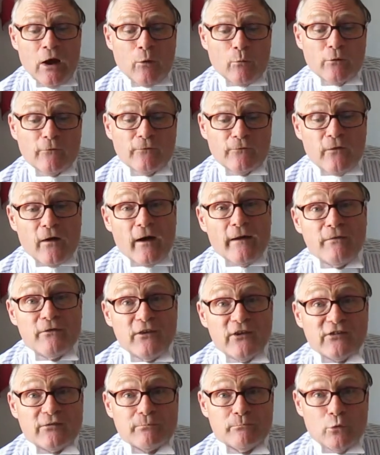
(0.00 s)
will find
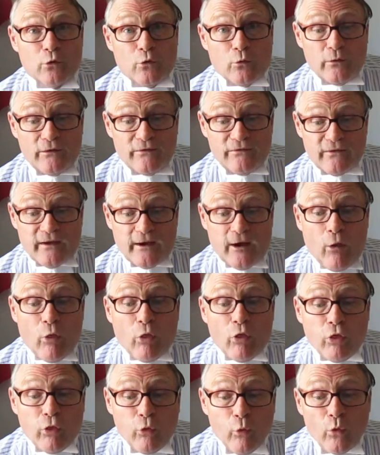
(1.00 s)
this book, we think,
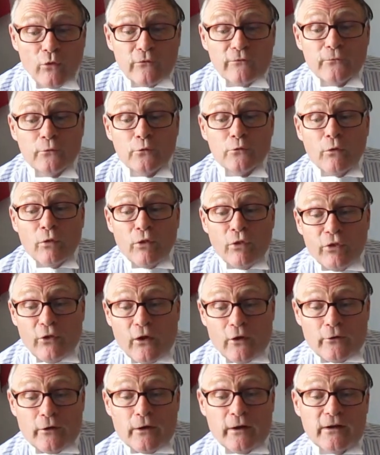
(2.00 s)
thoughtful,
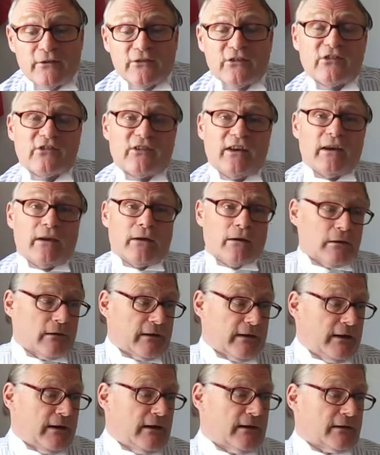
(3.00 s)
thorough and
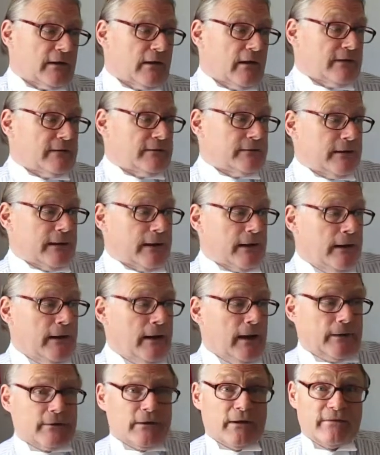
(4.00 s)
singularly enlightening.
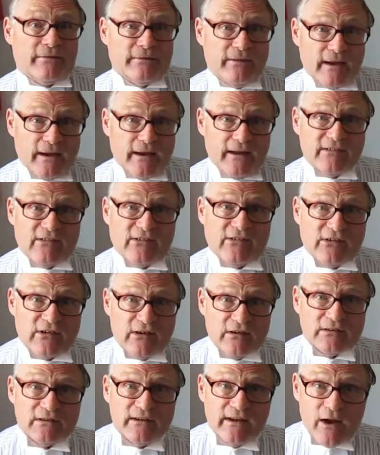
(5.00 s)
And I think it's
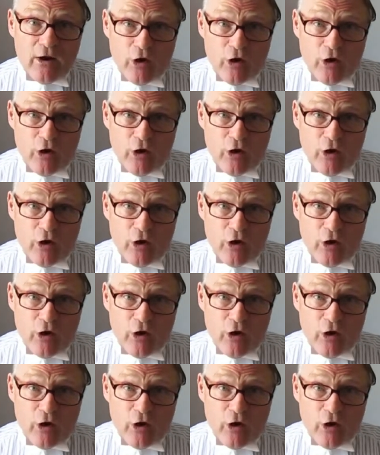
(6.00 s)
certainly